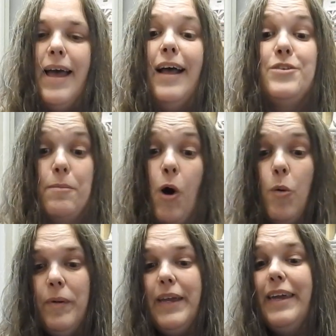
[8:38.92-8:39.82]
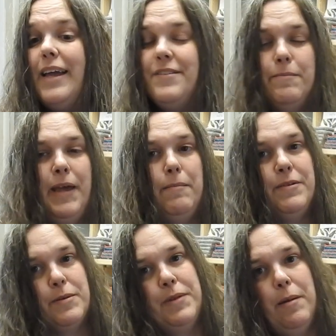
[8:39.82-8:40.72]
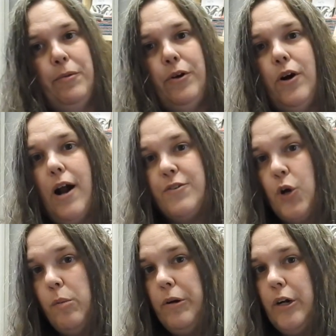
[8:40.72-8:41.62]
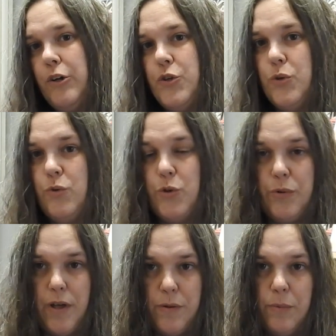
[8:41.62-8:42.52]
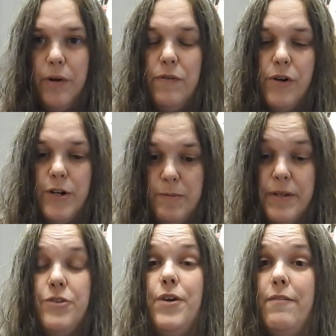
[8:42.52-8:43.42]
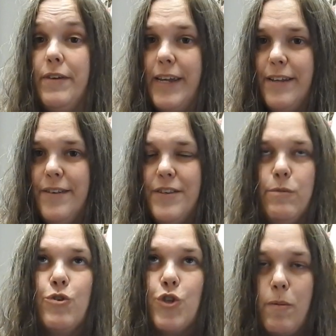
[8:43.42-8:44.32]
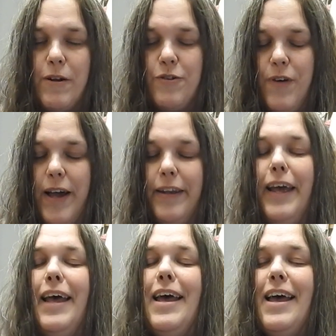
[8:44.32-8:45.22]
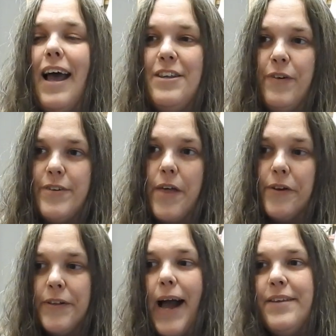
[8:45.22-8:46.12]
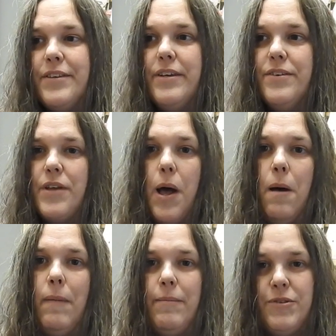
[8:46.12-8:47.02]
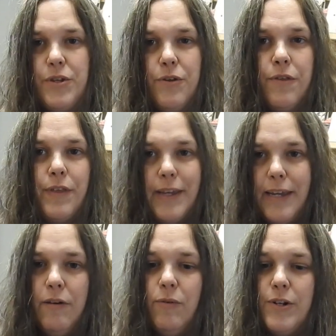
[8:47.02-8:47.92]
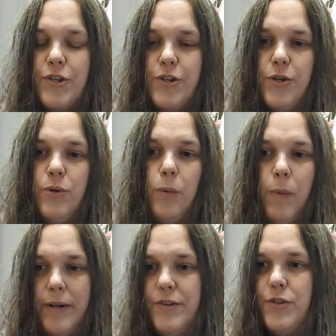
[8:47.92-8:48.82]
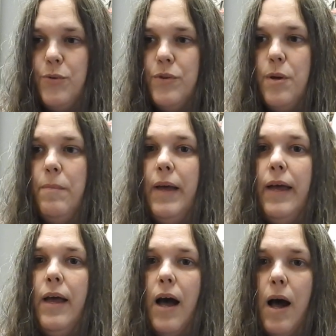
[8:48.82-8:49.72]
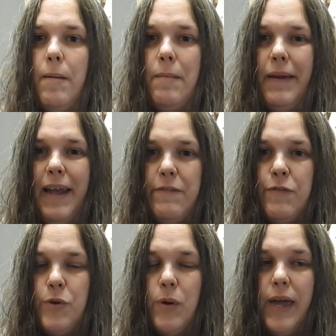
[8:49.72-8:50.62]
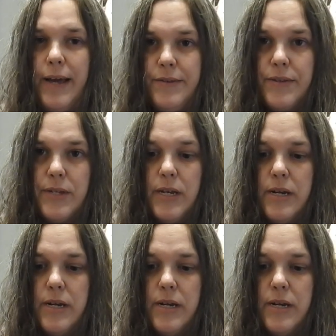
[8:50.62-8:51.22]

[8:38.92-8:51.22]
so I'm hoping again sometime in September or October to do another one of the Christmas extravaganzas. It was so much fun. As far as other classes, I'm still thinking of what to do and when to do them. I might have a few guest